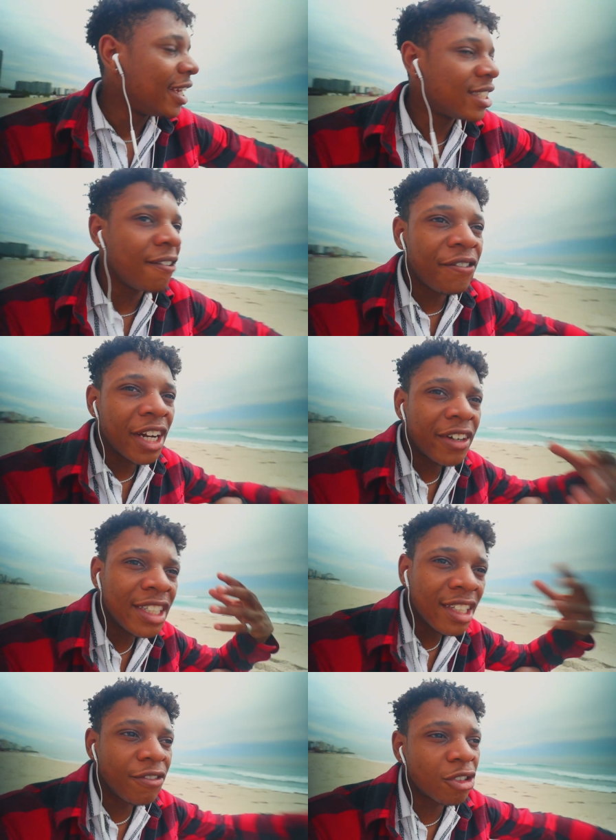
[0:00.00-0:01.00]
it's a very
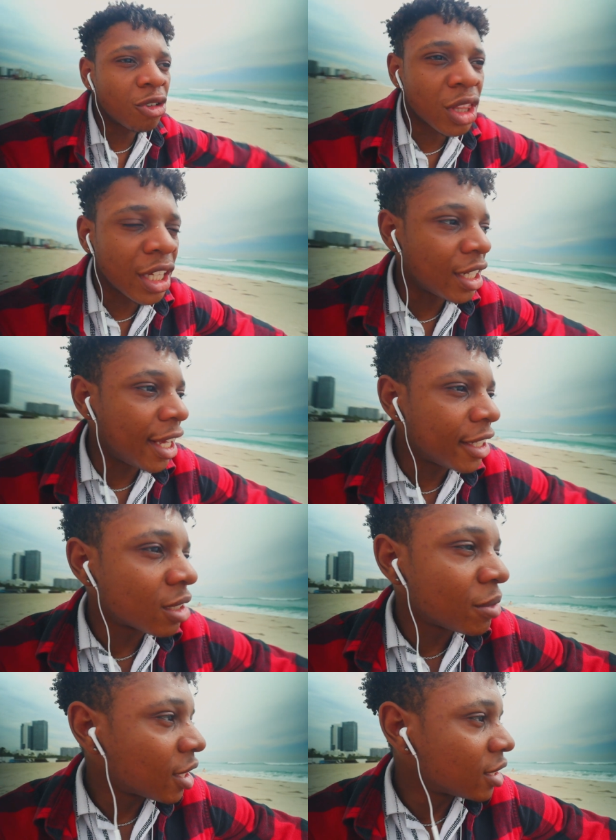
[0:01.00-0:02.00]
difficult thing to
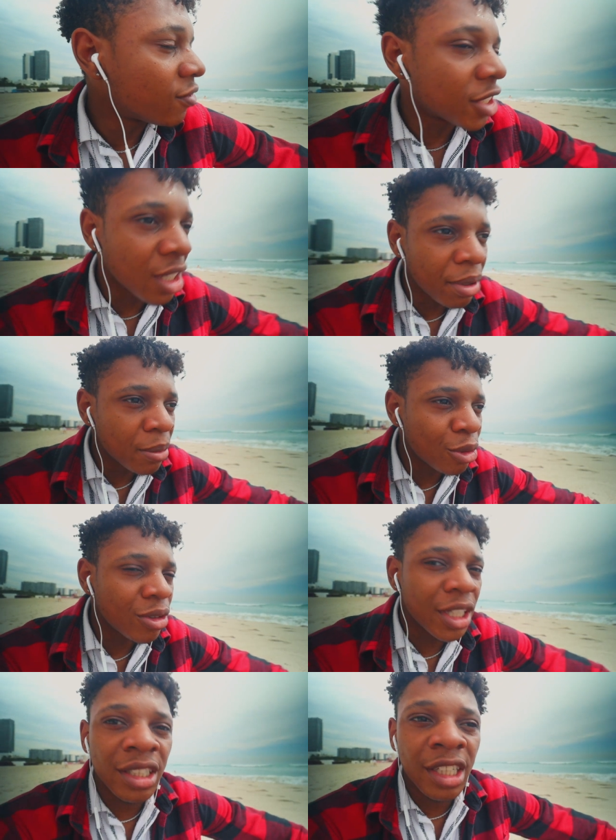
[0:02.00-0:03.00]
answer because for some people
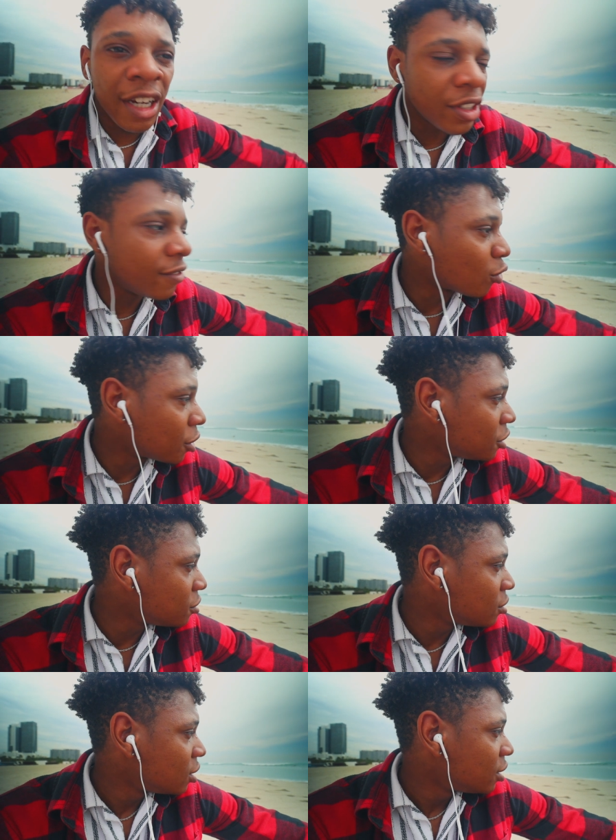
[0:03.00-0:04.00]
it's definitely for
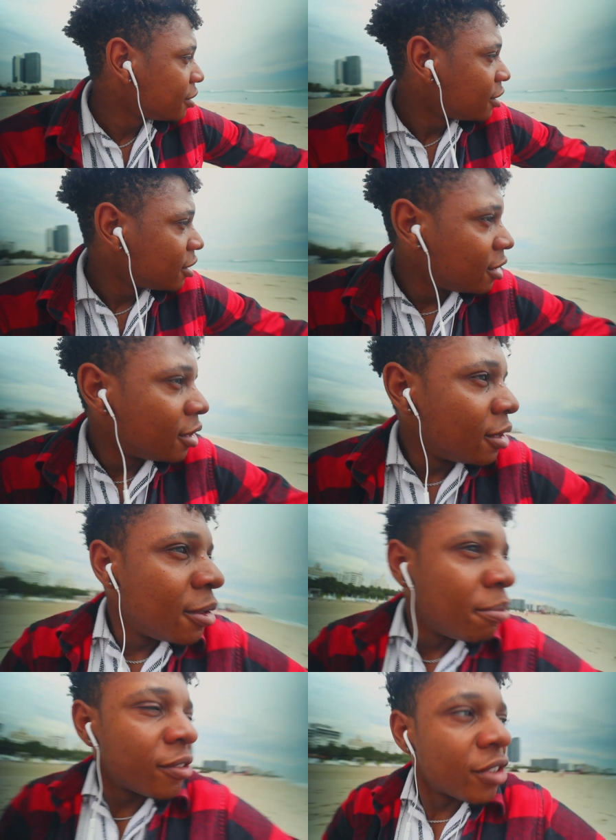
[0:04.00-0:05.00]
you.
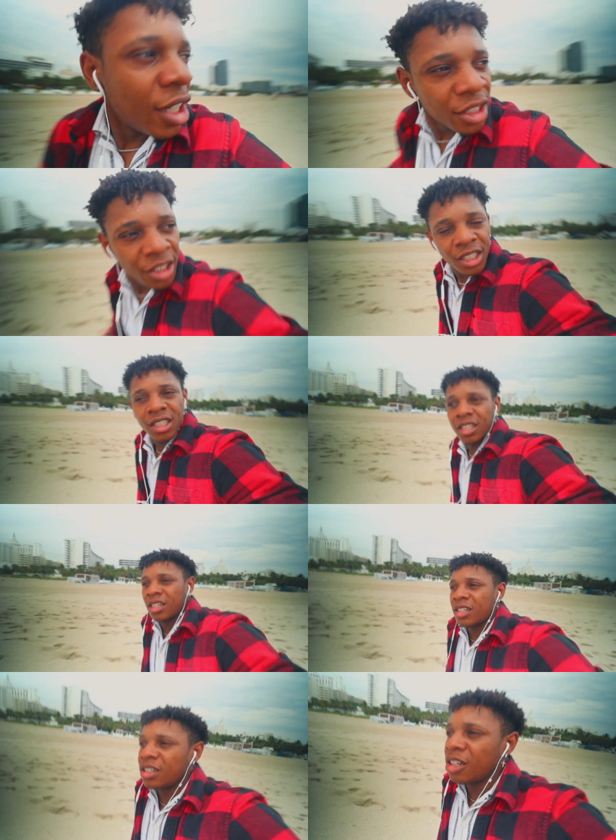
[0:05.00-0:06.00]
But for others,
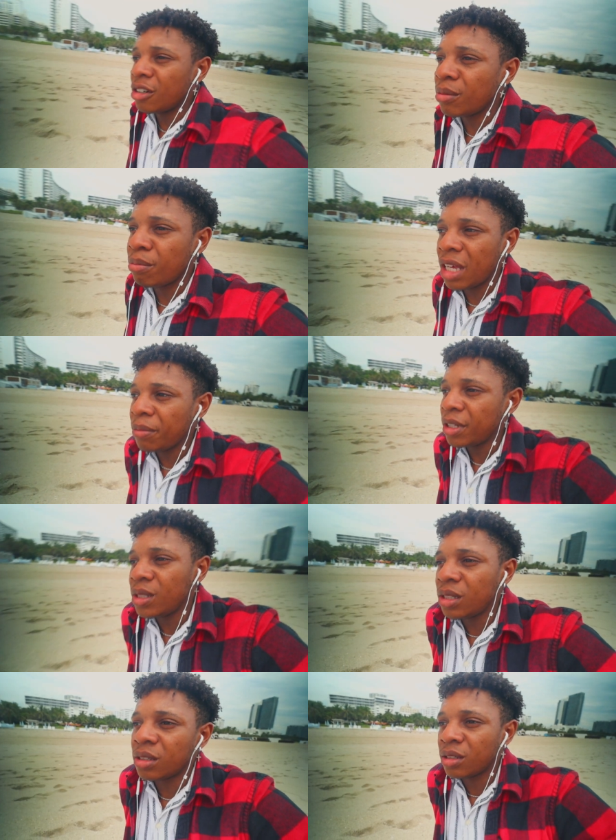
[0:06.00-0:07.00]
you know,
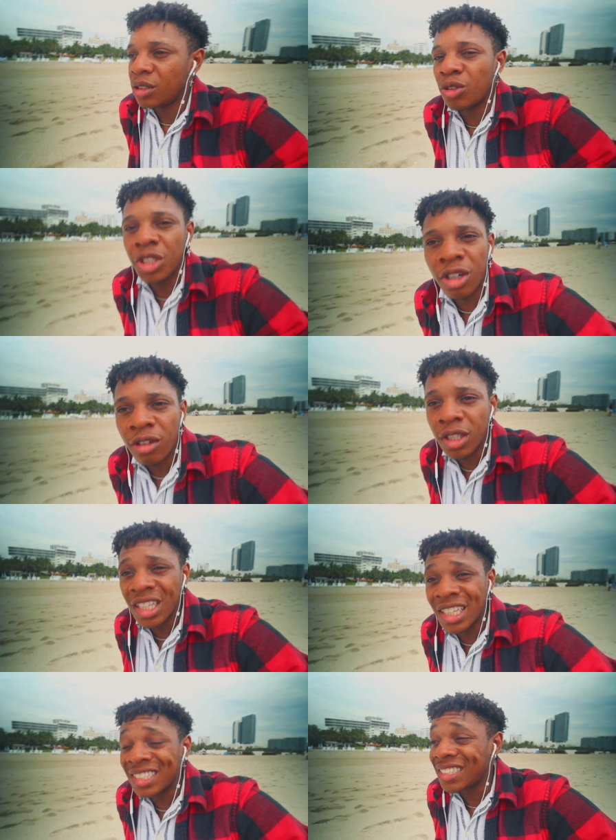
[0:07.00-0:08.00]
maybe doing your own
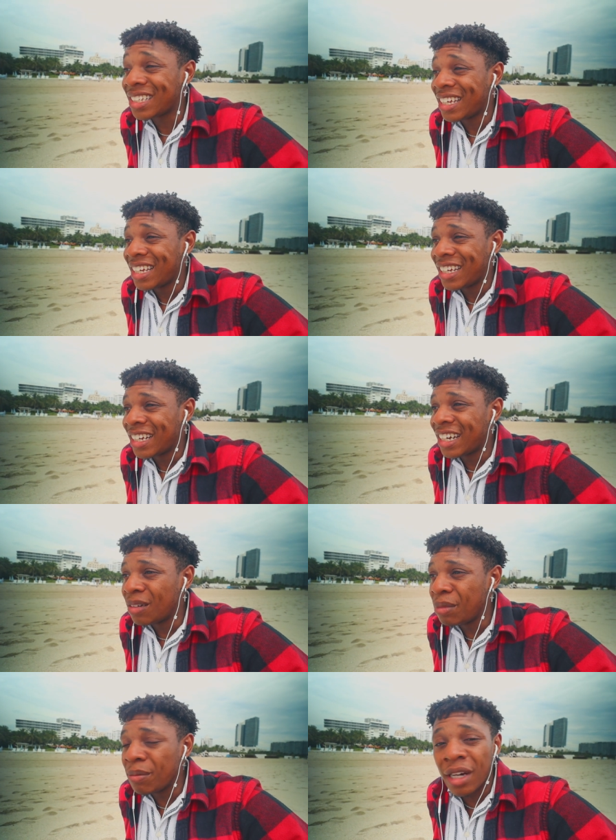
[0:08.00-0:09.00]
thing is
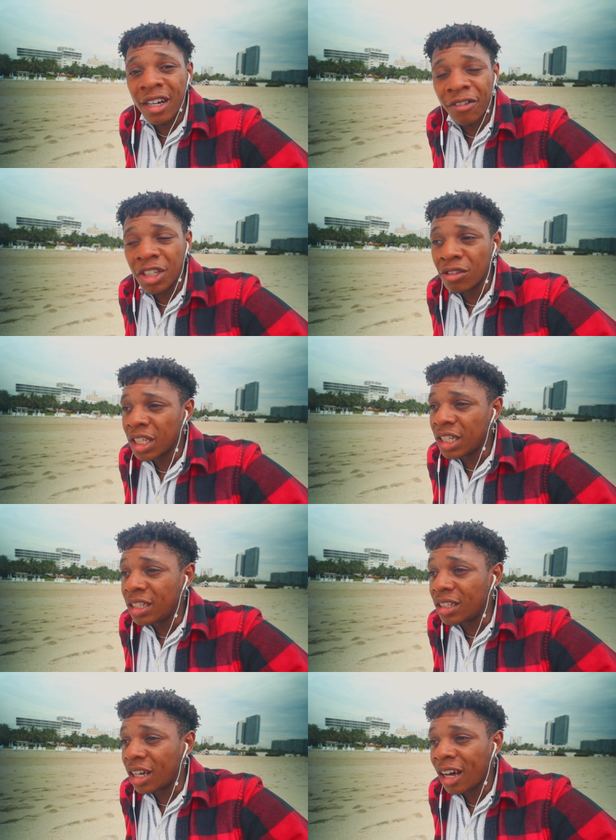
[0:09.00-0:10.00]
gonna be better for you in the
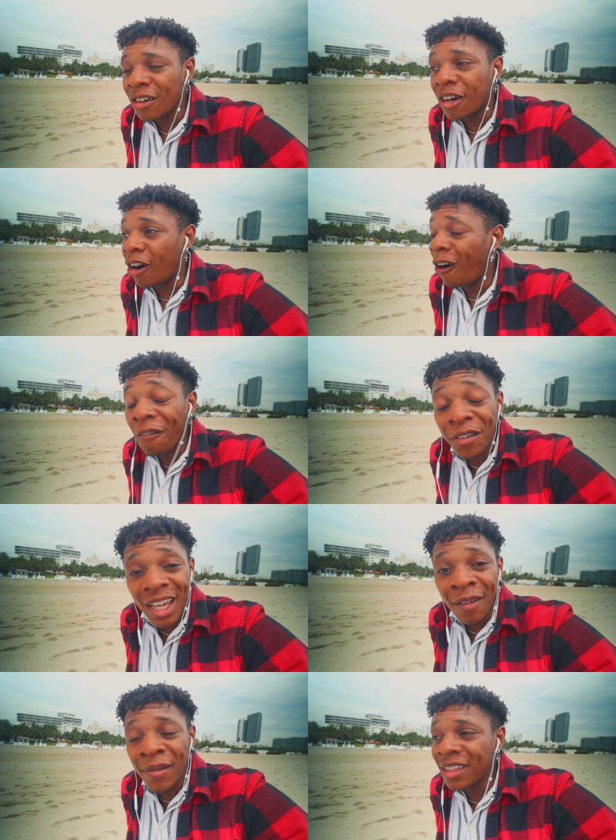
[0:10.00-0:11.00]
end. I don't know.
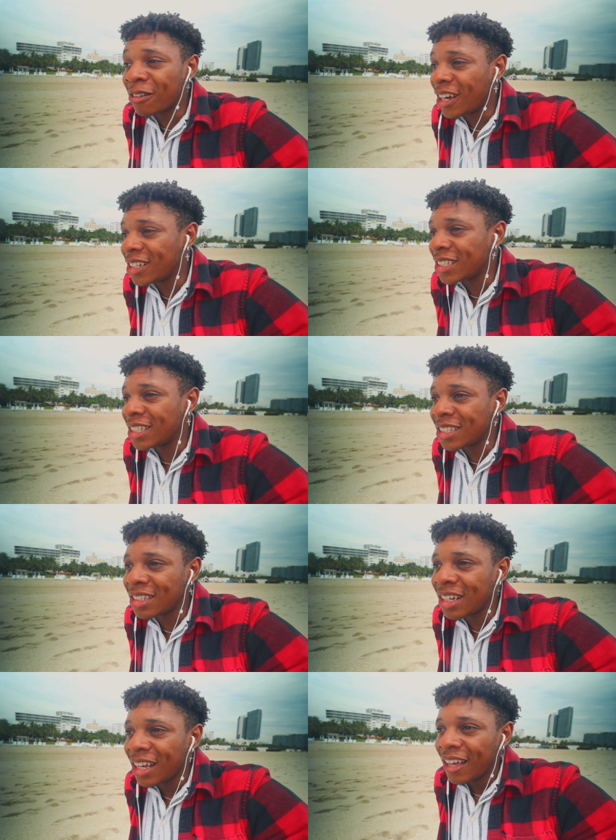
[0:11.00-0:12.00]
Hopefully I made the right
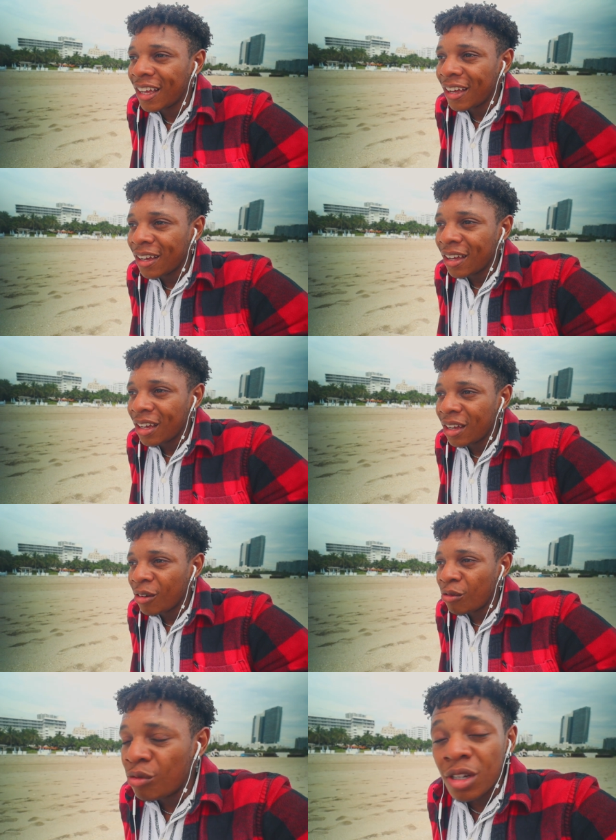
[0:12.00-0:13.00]
decision.
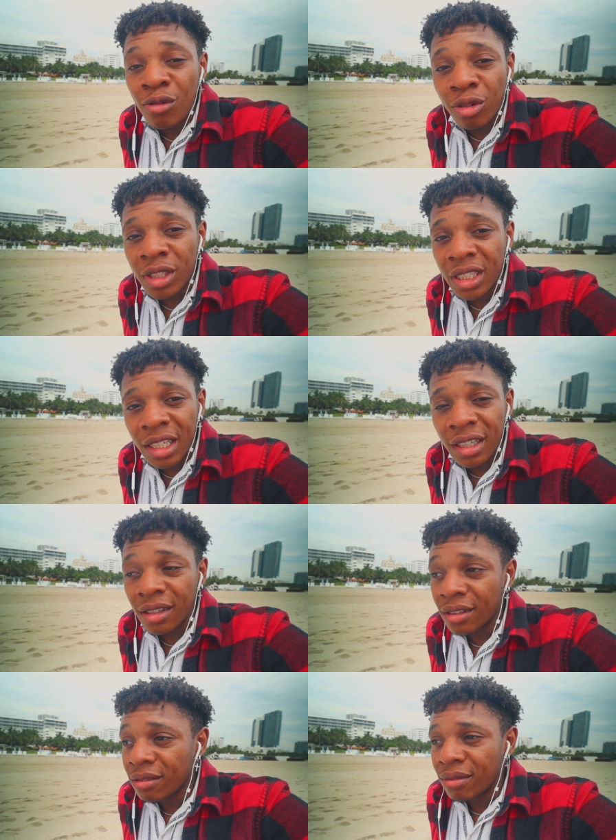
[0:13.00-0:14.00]
We will see
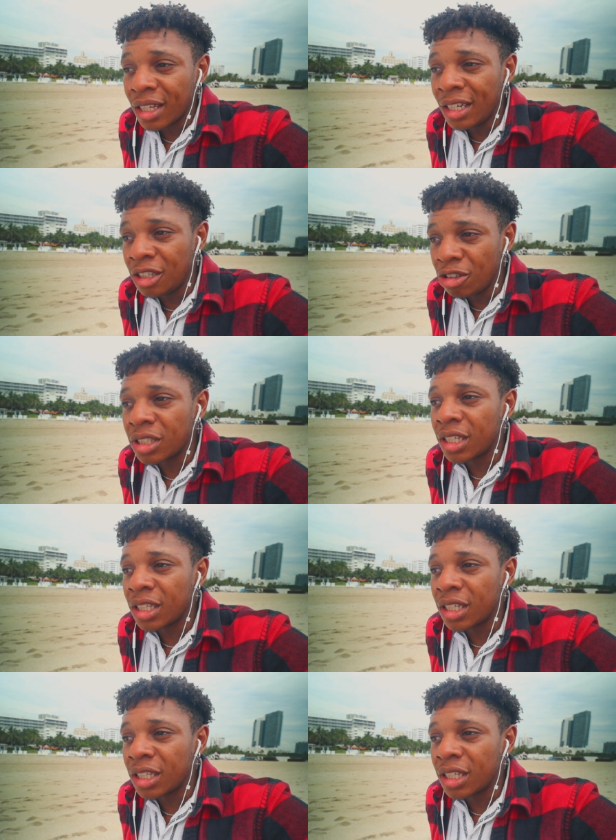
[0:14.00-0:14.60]
in due